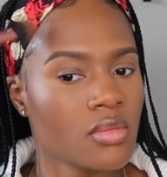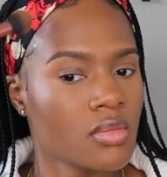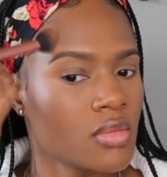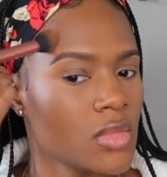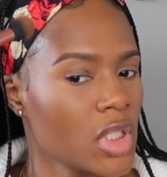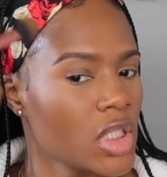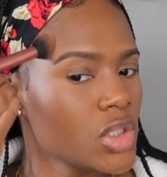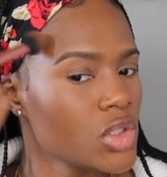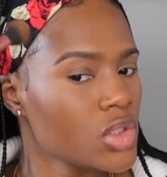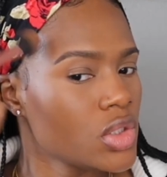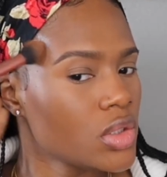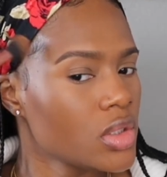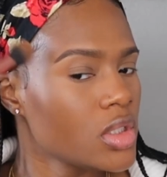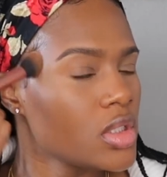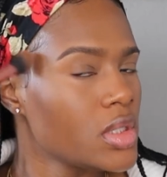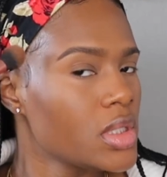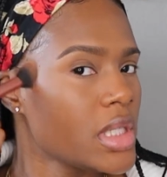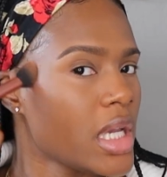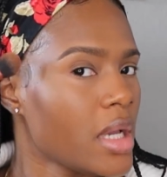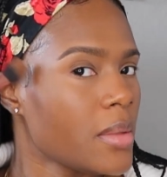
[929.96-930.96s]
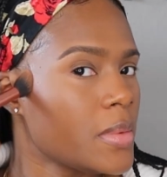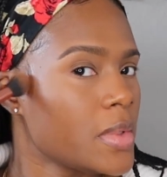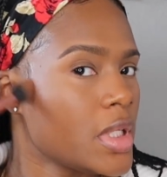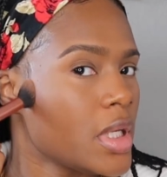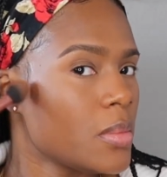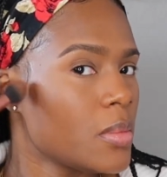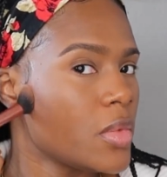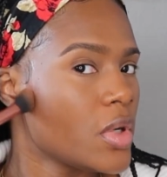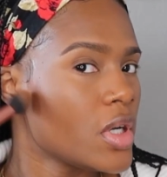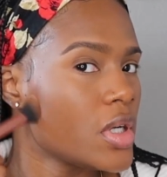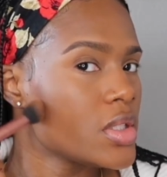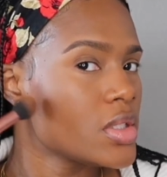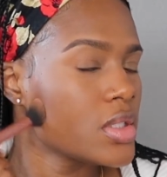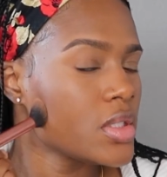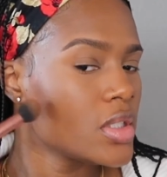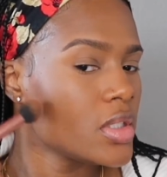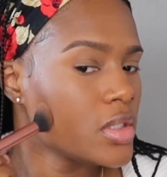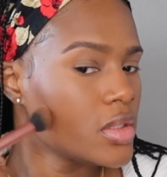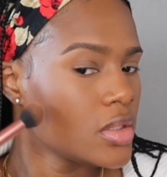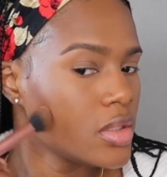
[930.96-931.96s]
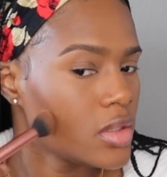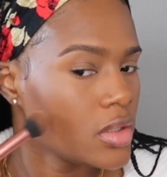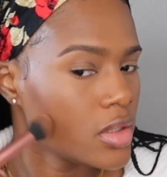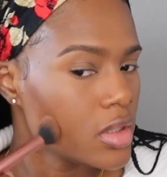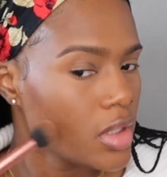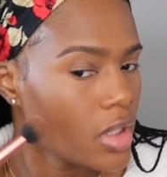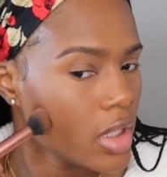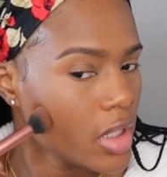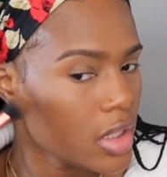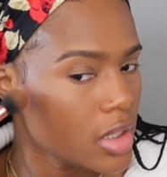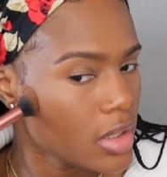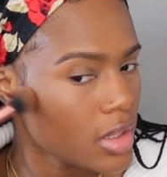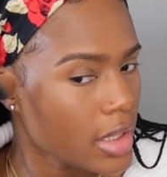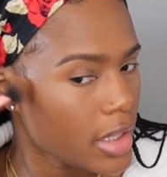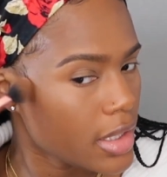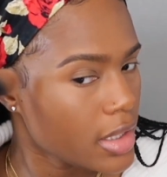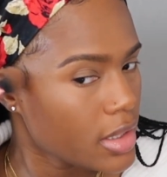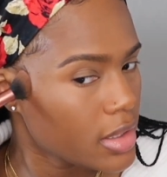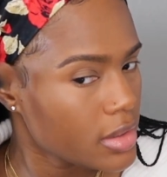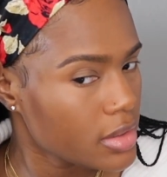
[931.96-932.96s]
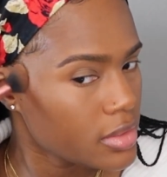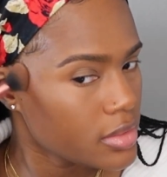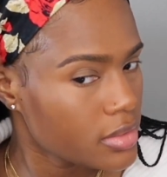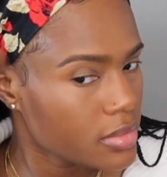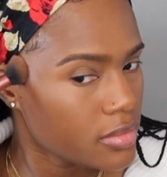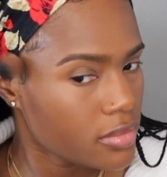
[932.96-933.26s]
Make sure you tap that bronzer into your hairline.